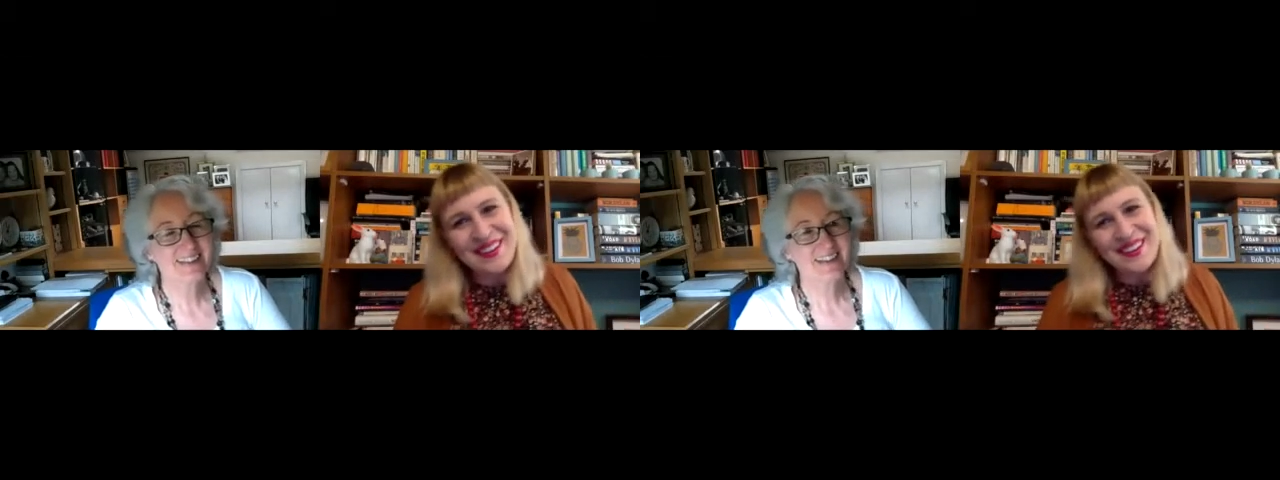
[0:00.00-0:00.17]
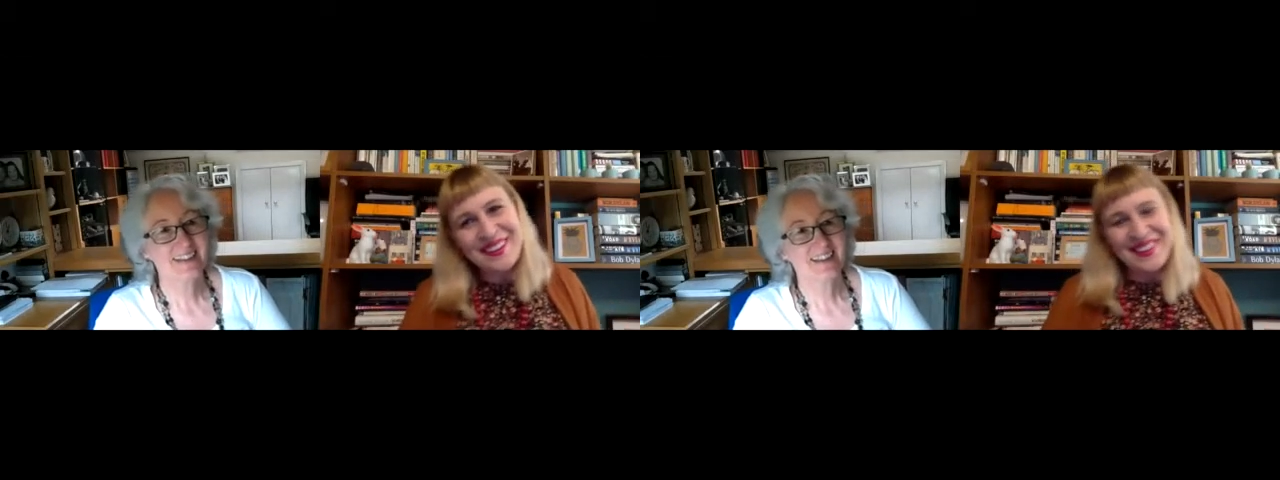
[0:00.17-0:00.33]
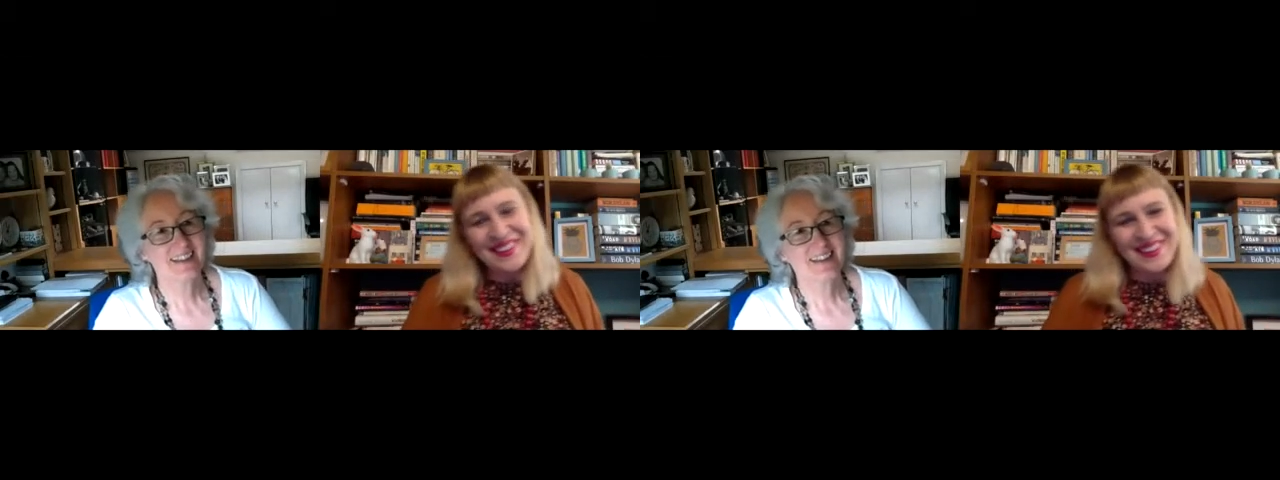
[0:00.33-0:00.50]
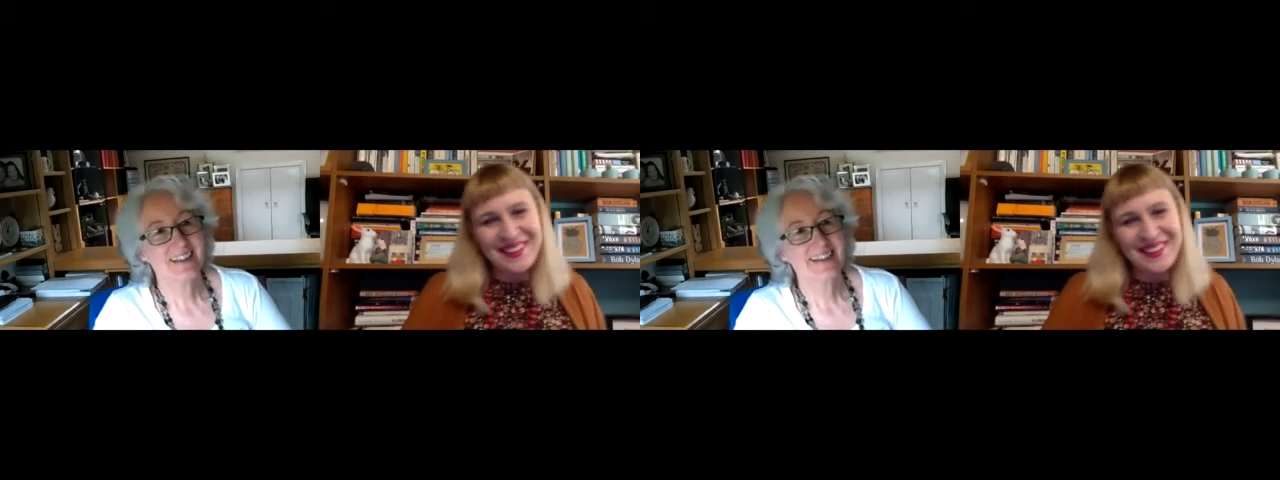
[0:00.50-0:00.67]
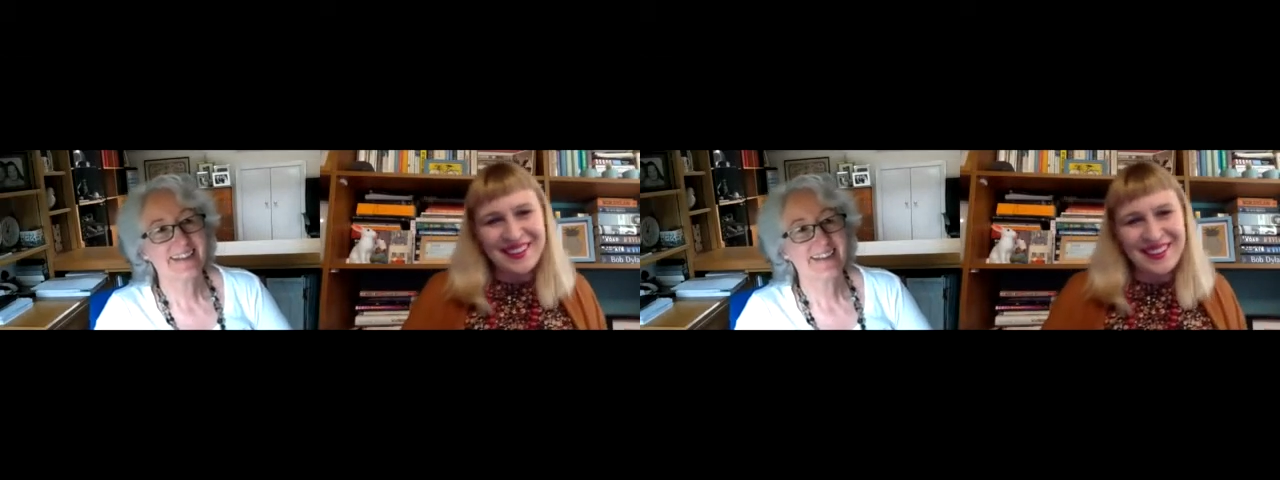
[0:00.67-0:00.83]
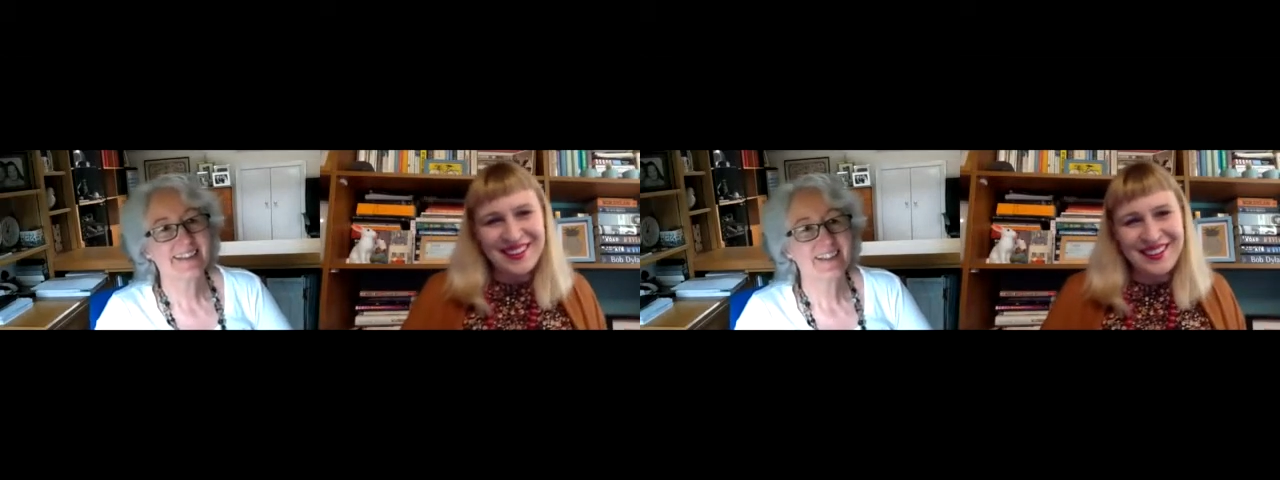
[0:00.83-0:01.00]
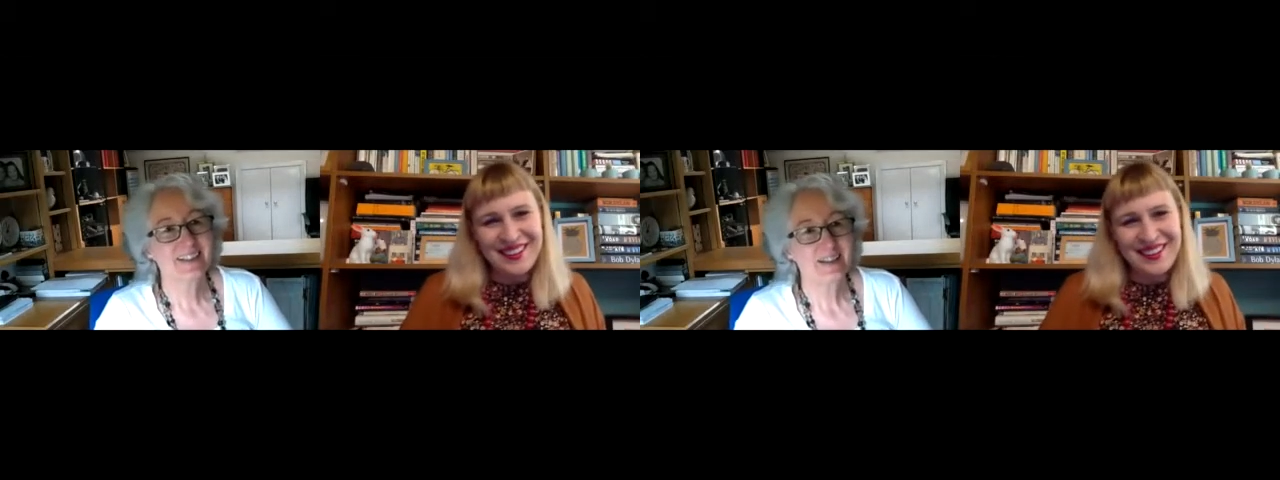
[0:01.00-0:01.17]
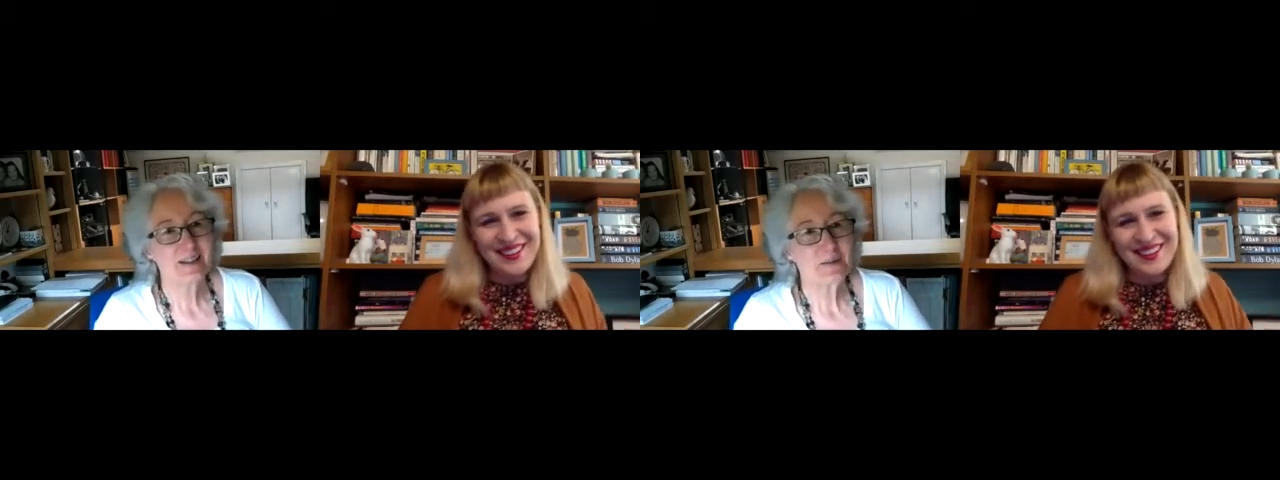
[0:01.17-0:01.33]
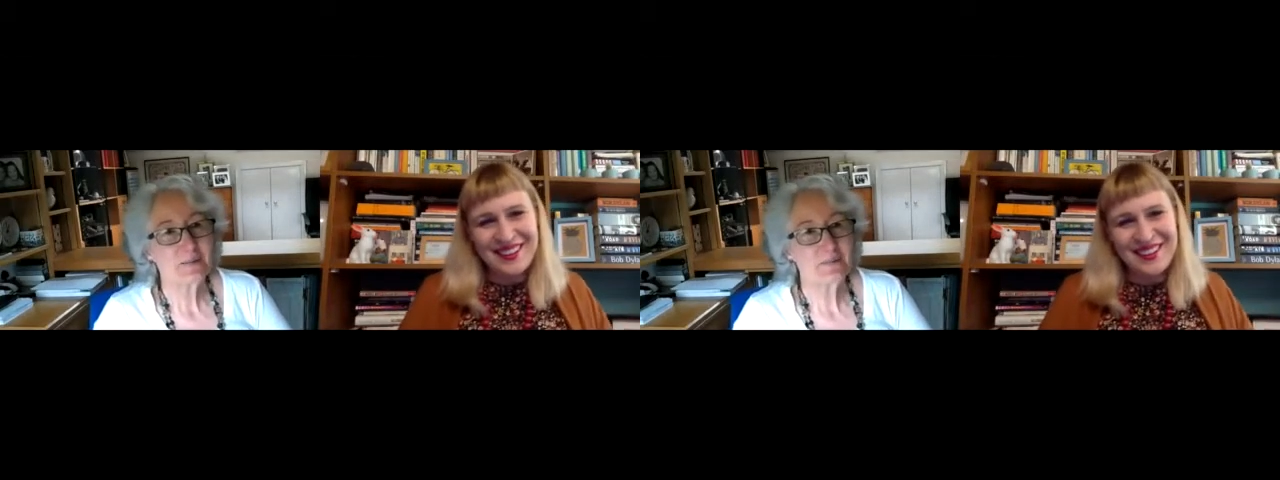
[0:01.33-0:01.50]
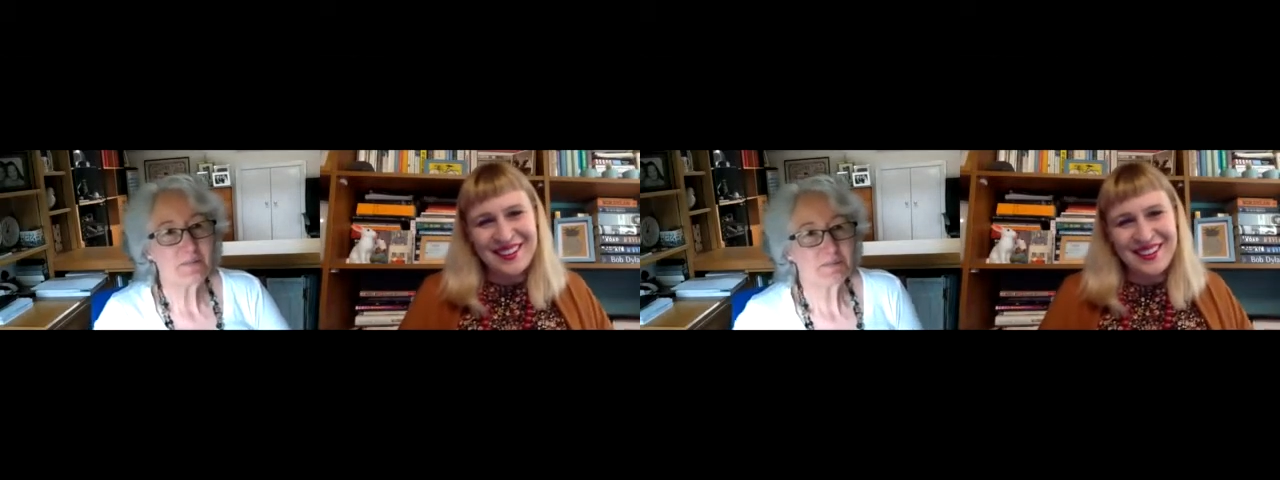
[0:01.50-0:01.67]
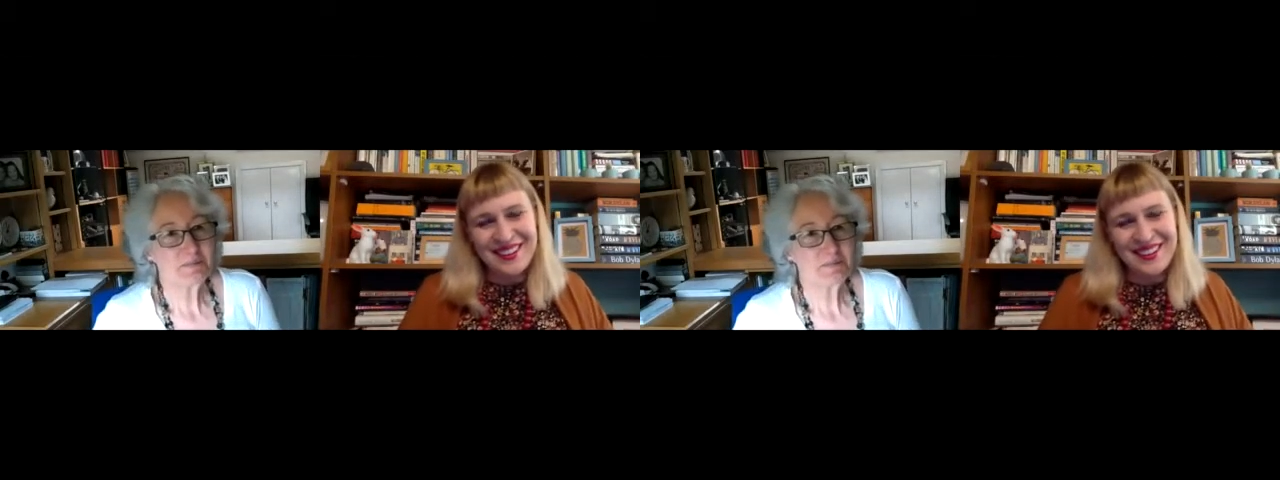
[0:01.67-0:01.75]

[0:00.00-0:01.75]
No one is speaking in this clip.